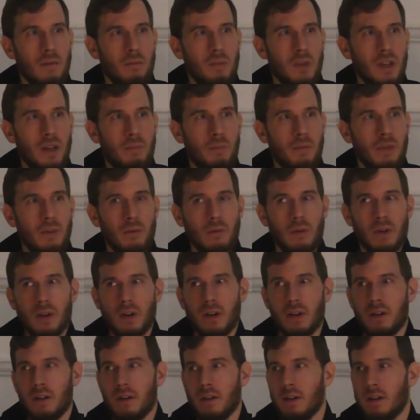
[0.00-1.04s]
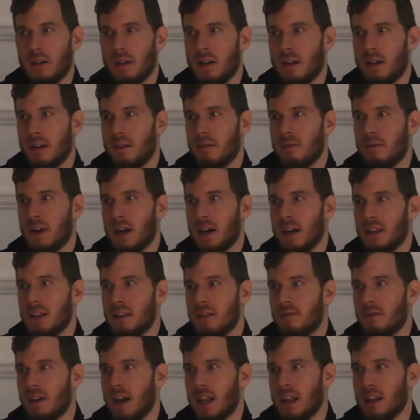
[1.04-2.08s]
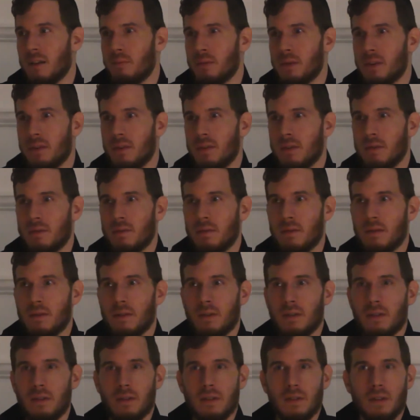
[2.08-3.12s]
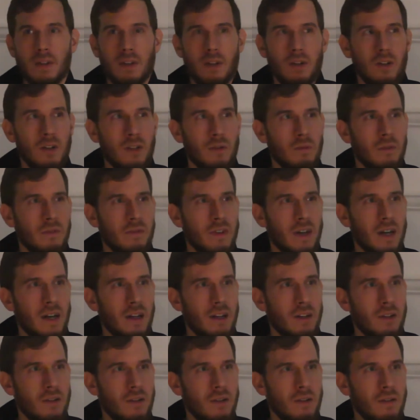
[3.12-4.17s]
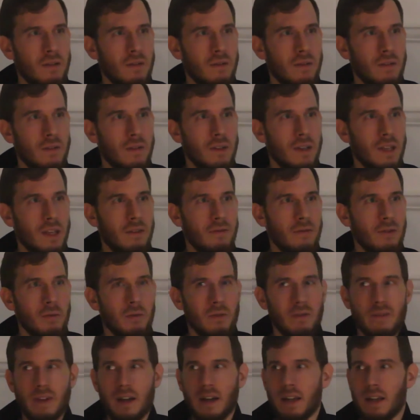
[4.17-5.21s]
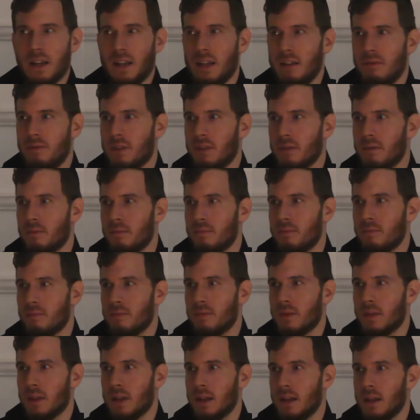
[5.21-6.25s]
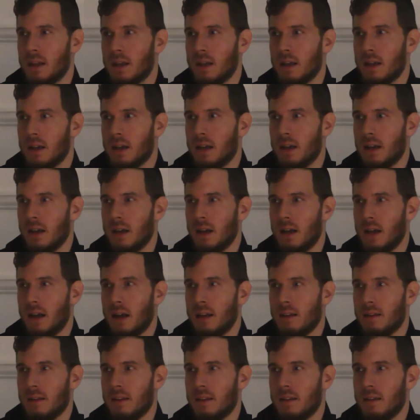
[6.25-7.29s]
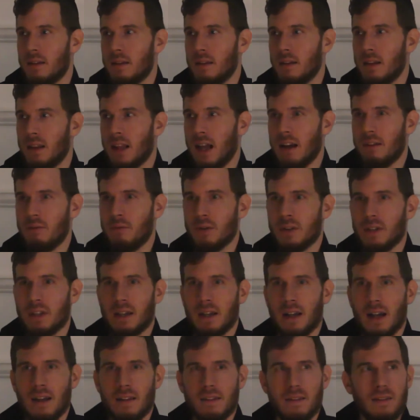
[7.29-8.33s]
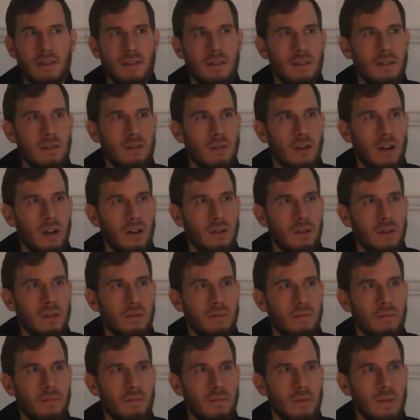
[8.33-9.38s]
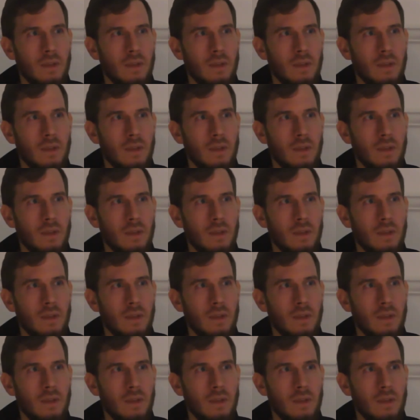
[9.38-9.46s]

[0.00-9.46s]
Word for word: The people were very developed. The good were very good. The evil were very evil. And life was a constant struggle